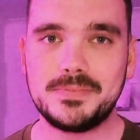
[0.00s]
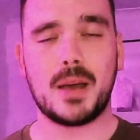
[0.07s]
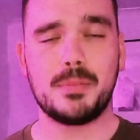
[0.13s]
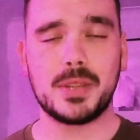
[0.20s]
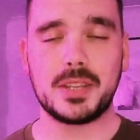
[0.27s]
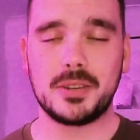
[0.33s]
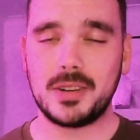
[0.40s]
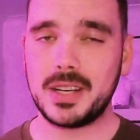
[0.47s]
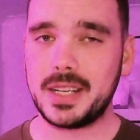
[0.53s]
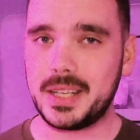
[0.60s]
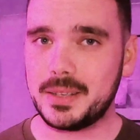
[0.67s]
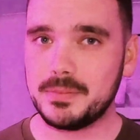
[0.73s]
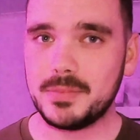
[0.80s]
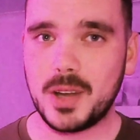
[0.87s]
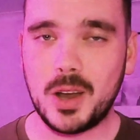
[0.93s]
Number
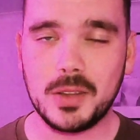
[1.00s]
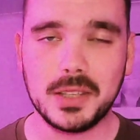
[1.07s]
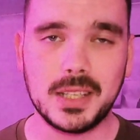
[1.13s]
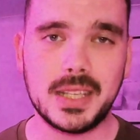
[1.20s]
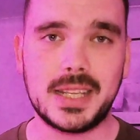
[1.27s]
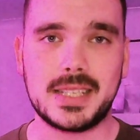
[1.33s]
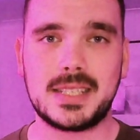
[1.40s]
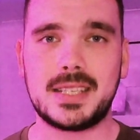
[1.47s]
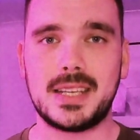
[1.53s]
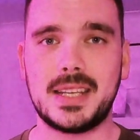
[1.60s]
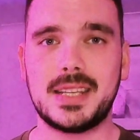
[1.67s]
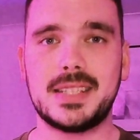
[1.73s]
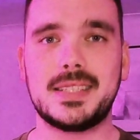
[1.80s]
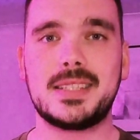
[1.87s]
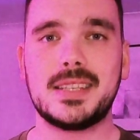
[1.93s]
three on the list
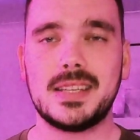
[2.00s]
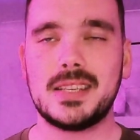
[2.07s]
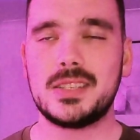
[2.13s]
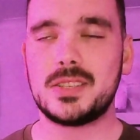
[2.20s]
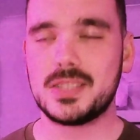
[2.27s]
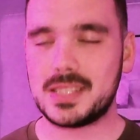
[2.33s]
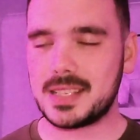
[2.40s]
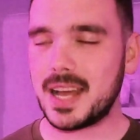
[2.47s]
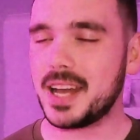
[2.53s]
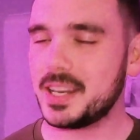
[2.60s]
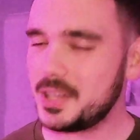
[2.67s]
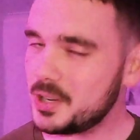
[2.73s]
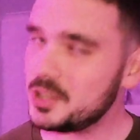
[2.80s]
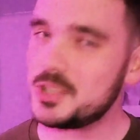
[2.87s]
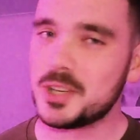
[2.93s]
is to start
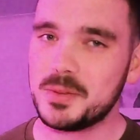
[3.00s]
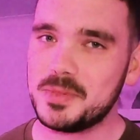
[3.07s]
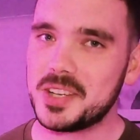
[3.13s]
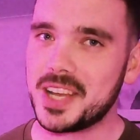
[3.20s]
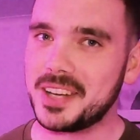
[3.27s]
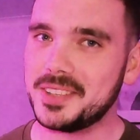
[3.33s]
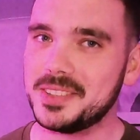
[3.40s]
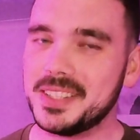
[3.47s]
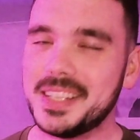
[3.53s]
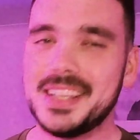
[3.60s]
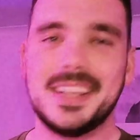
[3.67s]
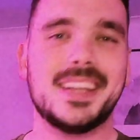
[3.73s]
a YouTube channel.